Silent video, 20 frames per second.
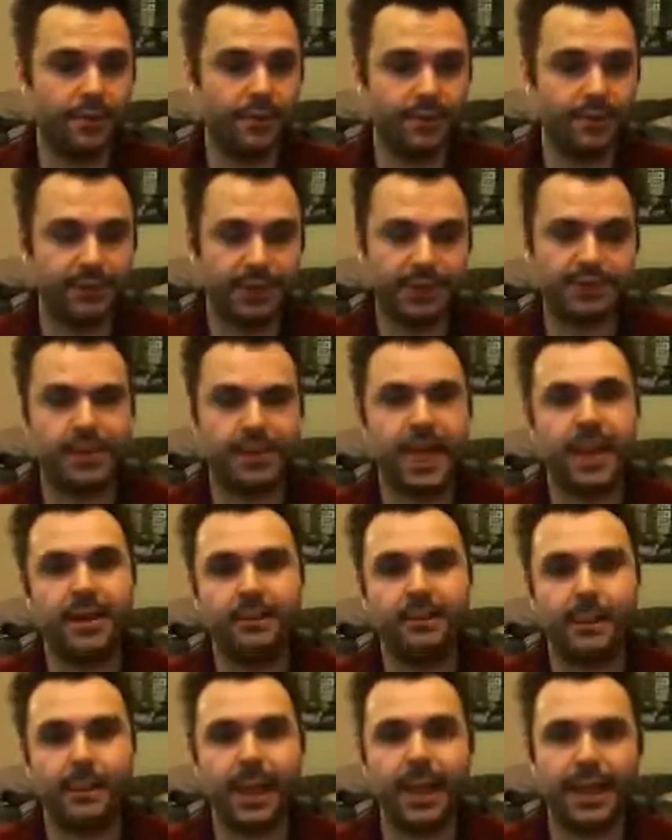Flesh Hound
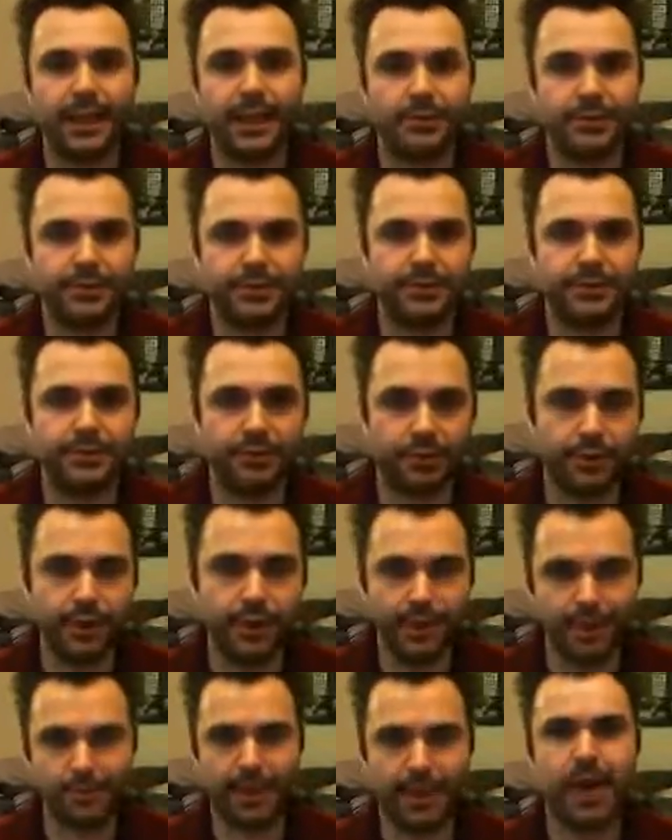and Bike MSU is
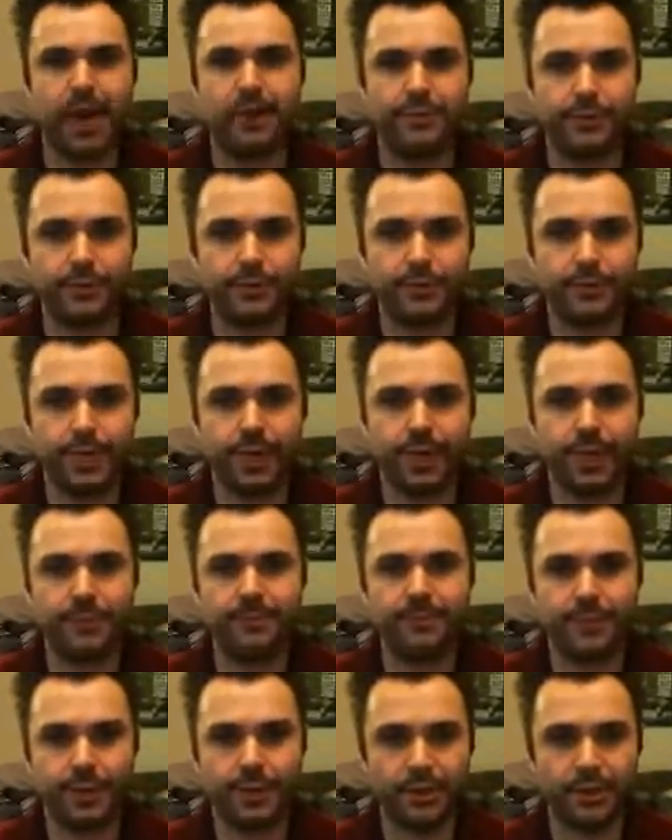already a powerful